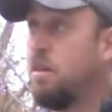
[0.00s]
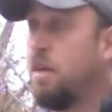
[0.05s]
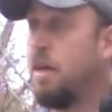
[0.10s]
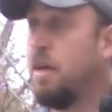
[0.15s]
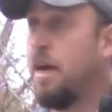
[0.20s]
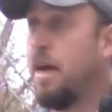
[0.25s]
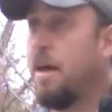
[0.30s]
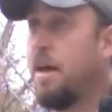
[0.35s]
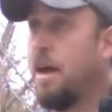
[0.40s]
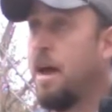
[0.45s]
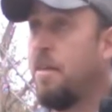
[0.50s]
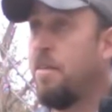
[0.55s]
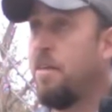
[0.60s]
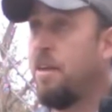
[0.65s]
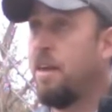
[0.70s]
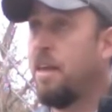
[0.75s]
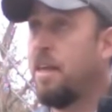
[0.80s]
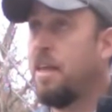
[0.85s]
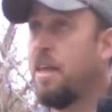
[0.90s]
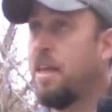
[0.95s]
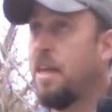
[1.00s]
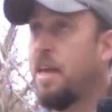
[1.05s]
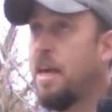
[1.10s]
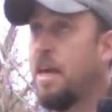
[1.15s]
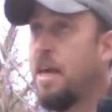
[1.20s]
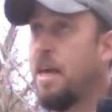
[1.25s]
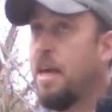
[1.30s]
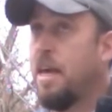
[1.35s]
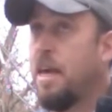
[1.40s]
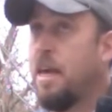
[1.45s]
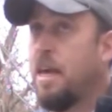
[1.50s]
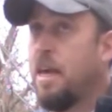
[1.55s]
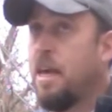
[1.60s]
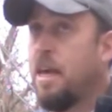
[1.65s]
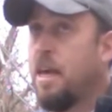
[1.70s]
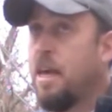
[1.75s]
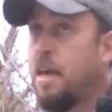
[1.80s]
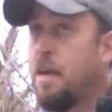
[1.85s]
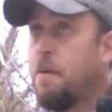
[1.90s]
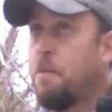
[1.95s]
I, I think it,
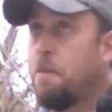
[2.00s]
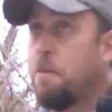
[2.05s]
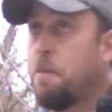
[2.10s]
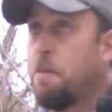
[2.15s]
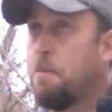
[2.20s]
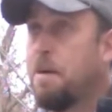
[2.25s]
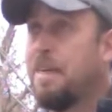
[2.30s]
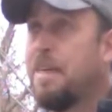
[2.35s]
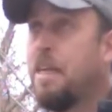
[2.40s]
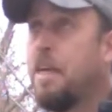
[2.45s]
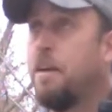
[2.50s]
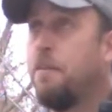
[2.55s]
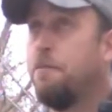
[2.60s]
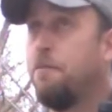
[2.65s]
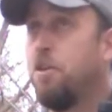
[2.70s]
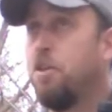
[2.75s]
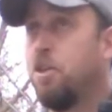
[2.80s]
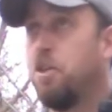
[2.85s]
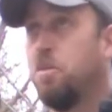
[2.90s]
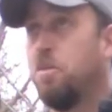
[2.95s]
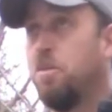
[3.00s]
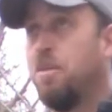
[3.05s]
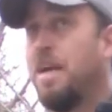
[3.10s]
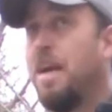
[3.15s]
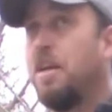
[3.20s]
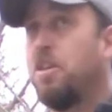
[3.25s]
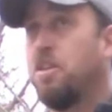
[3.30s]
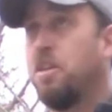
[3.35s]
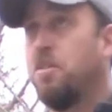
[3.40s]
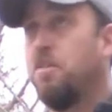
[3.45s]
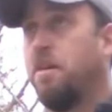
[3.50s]
my deconversion was actually